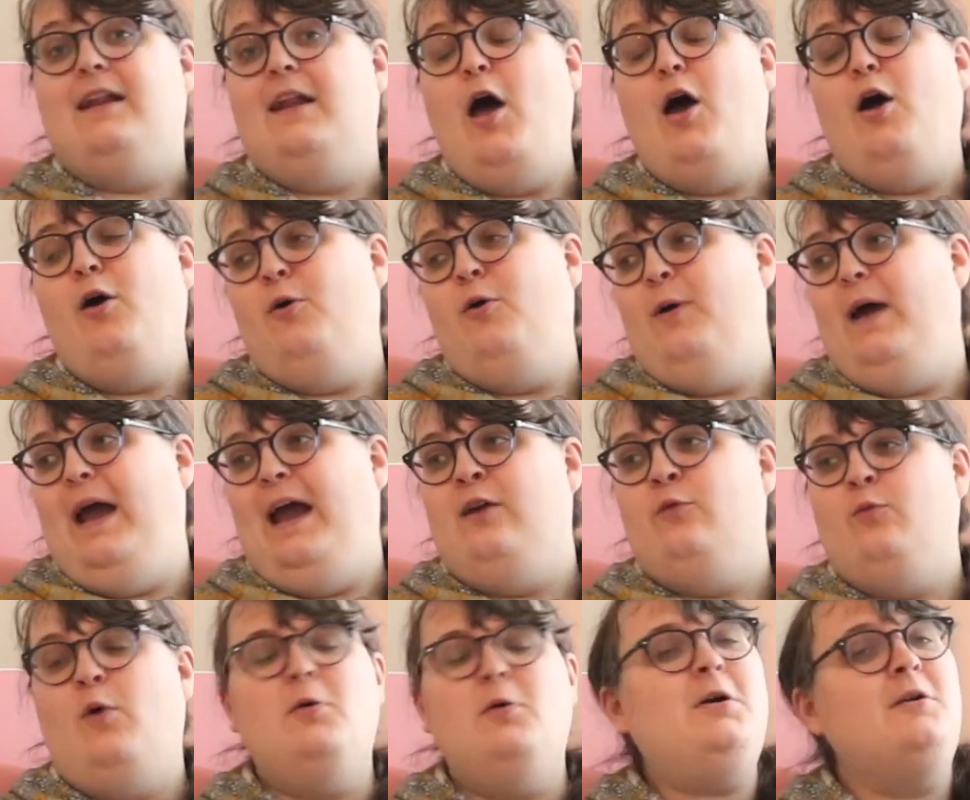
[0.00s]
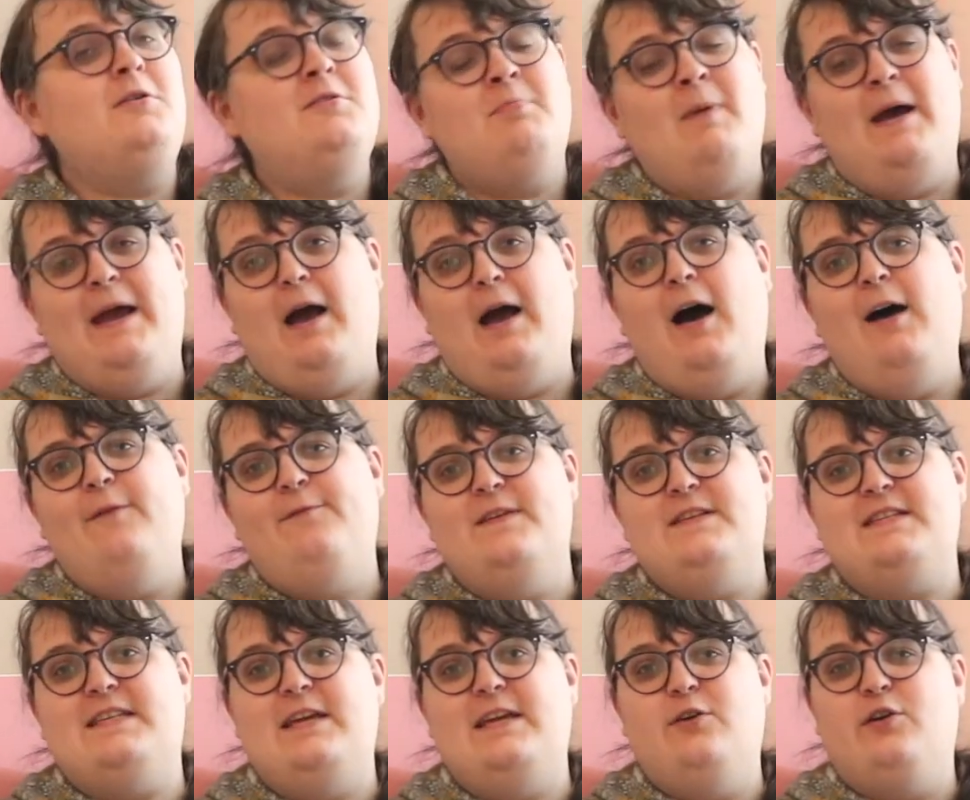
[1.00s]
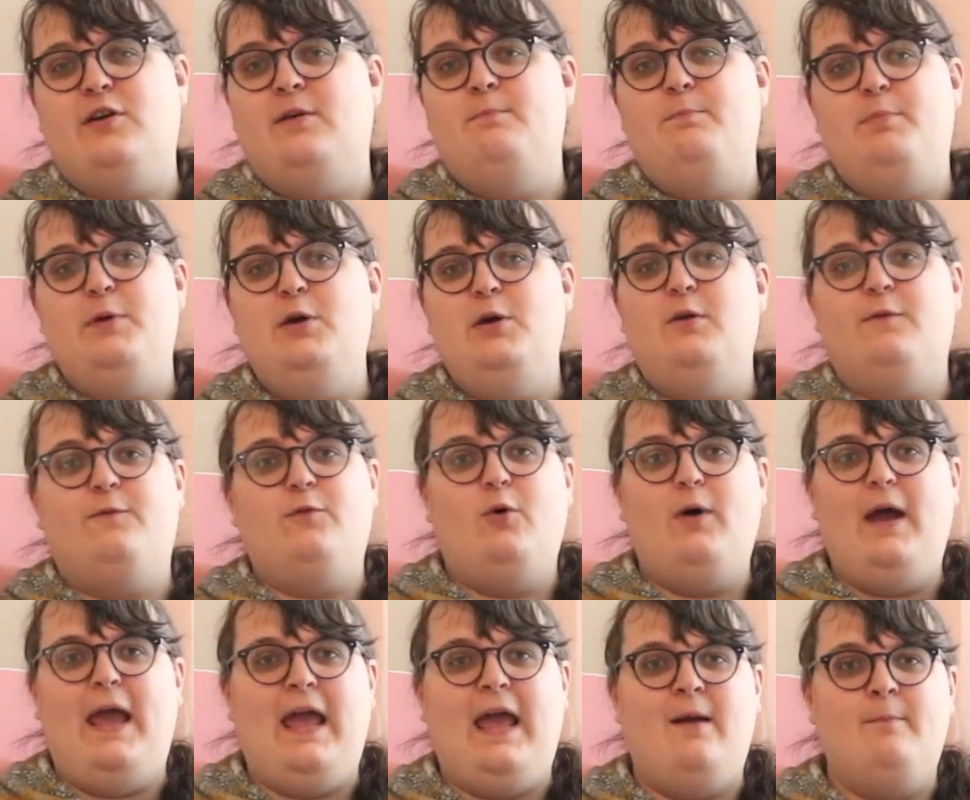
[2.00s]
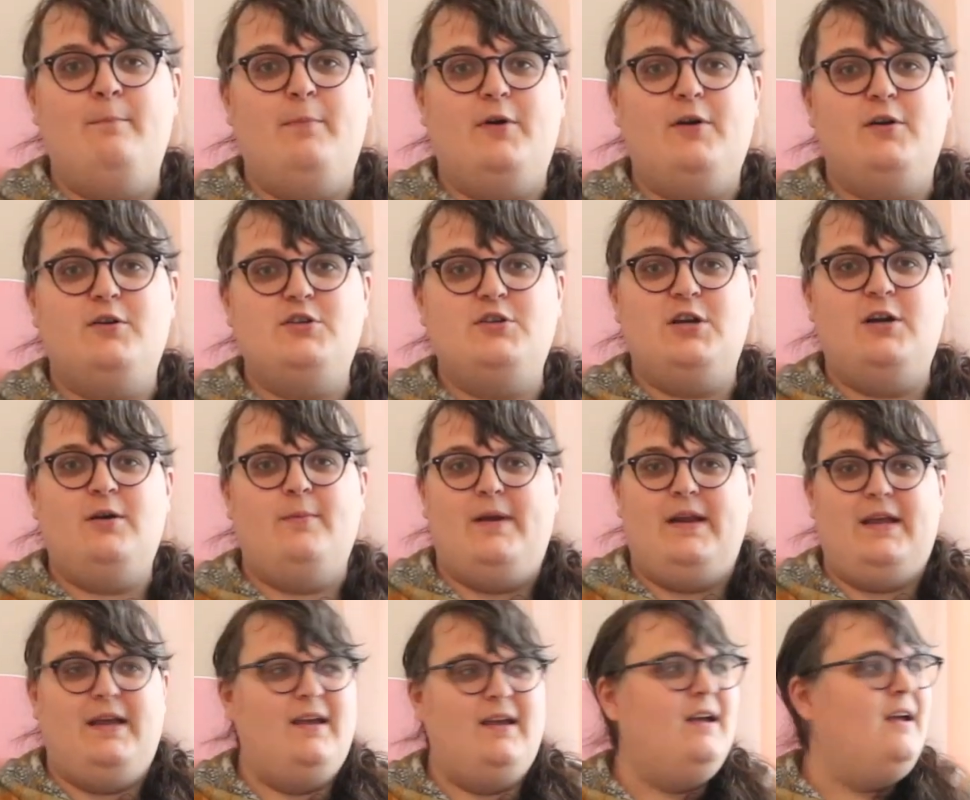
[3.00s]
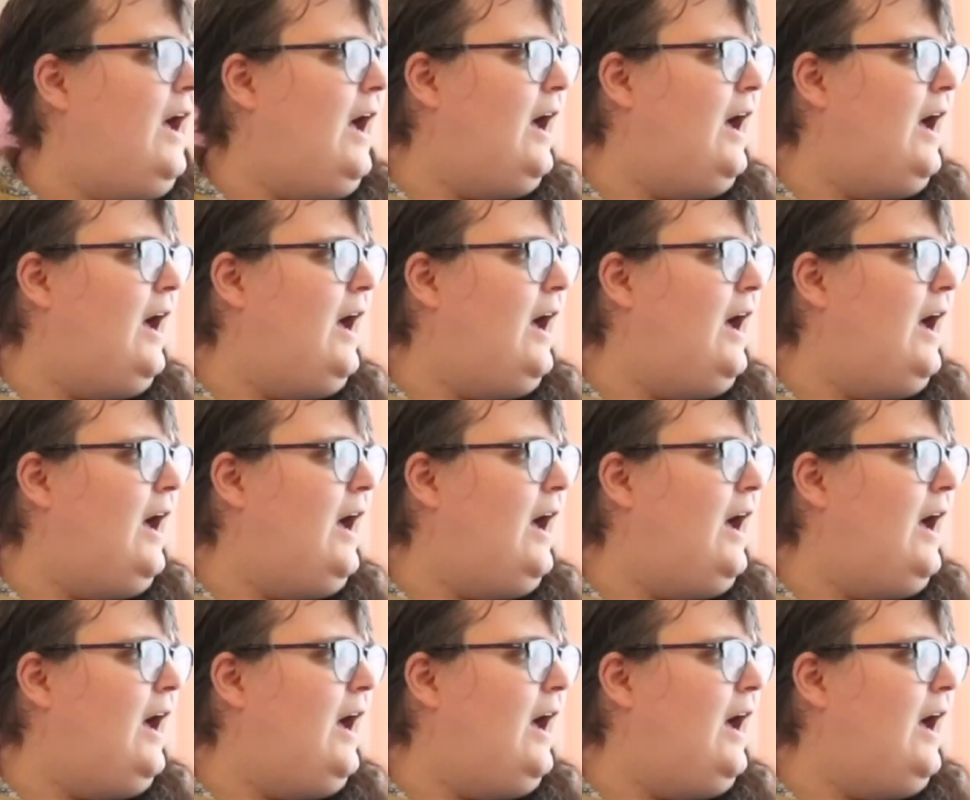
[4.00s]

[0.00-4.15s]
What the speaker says: Hello and welcome to my office here in beautiful Hamburg, Germany.